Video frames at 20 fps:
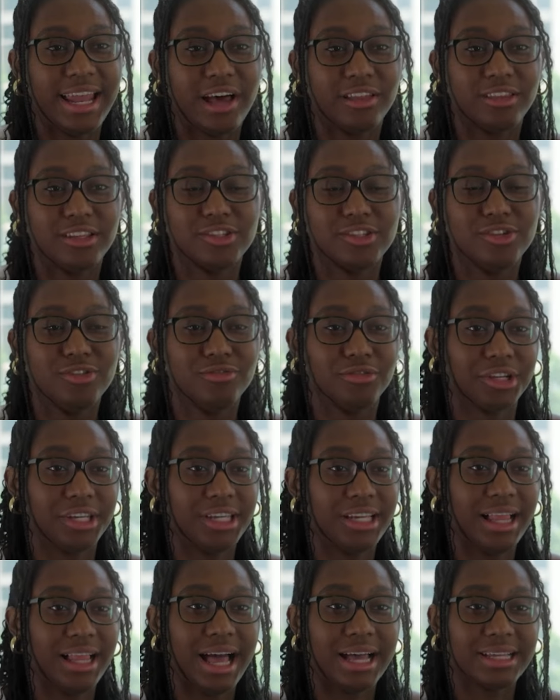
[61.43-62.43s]
now this new
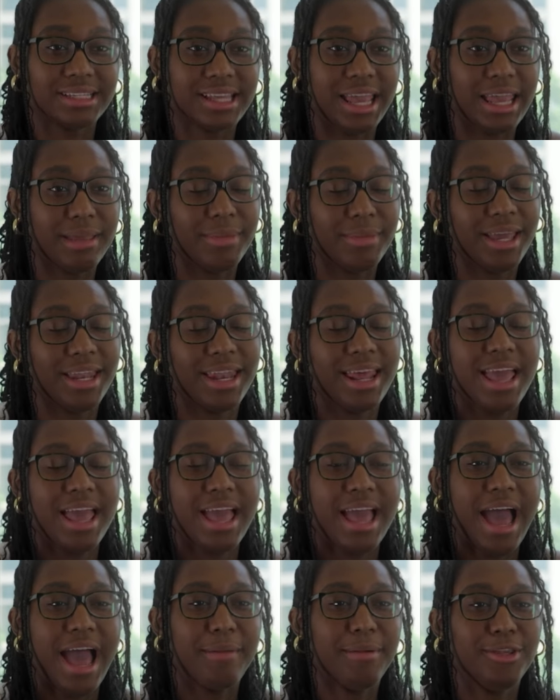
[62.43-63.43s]
rookie class came in,
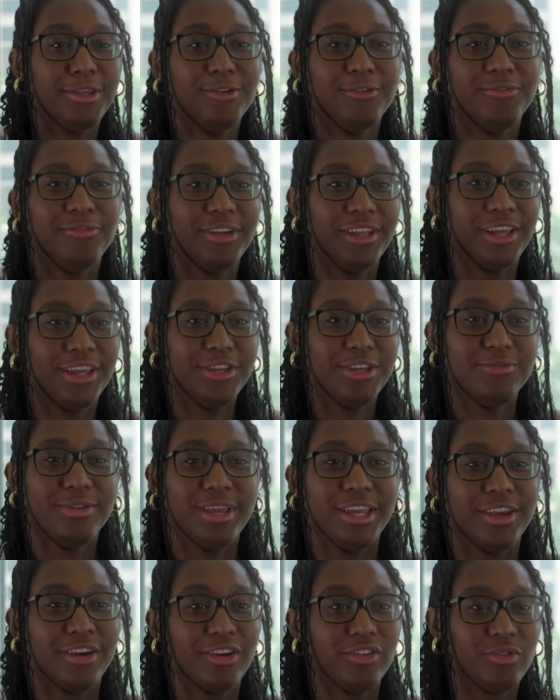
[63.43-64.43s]
I mean, you feel it, you
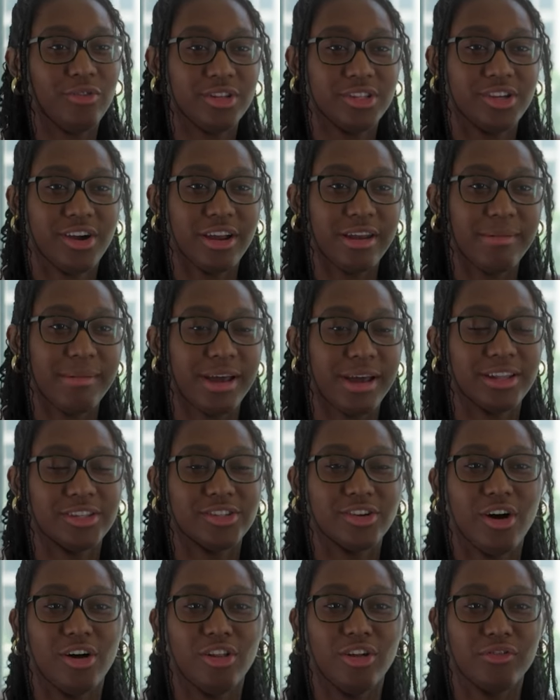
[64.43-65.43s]
hear everyone talking about it,
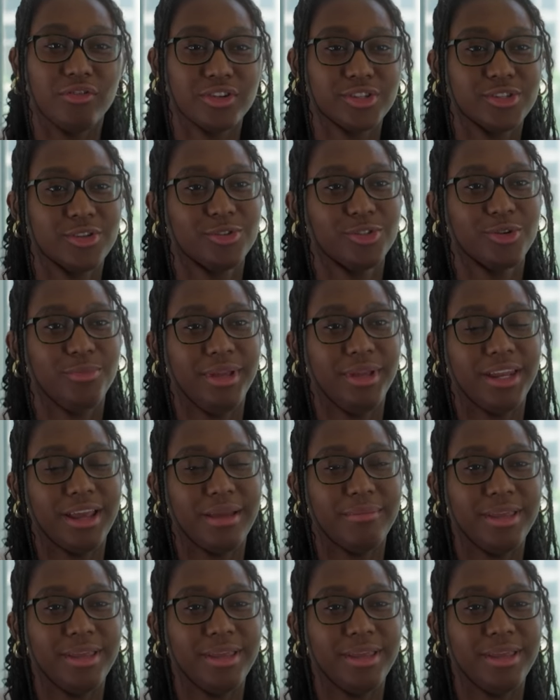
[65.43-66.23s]
it's all over social media.